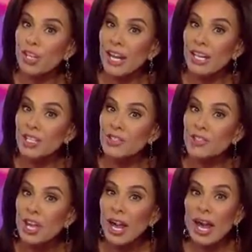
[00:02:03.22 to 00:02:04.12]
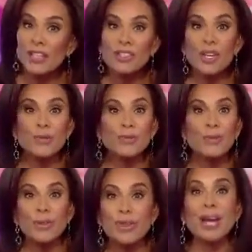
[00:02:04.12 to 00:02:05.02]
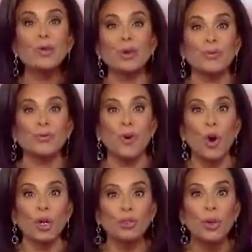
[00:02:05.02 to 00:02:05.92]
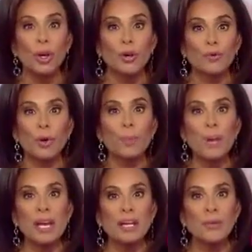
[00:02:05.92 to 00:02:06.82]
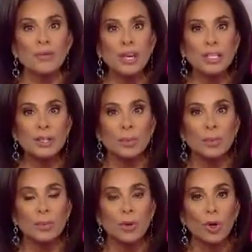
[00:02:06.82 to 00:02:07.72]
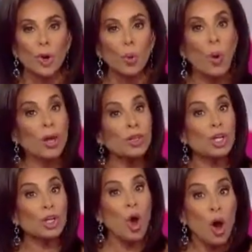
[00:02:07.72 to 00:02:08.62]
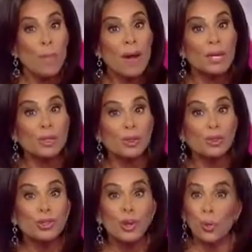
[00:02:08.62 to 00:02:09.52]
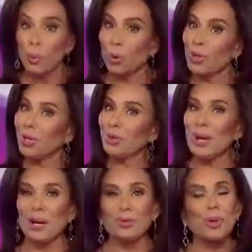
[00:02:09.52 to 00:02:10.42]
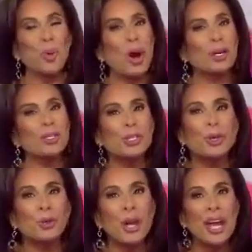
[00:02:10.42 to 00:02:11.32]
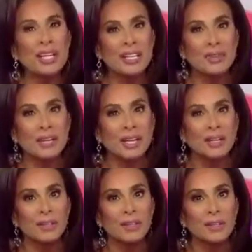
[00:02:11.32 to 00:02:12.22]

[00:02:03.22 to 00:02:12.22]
days, as if they're at fault for being a victim. While the lawmakers, well, they're not required to go to anything.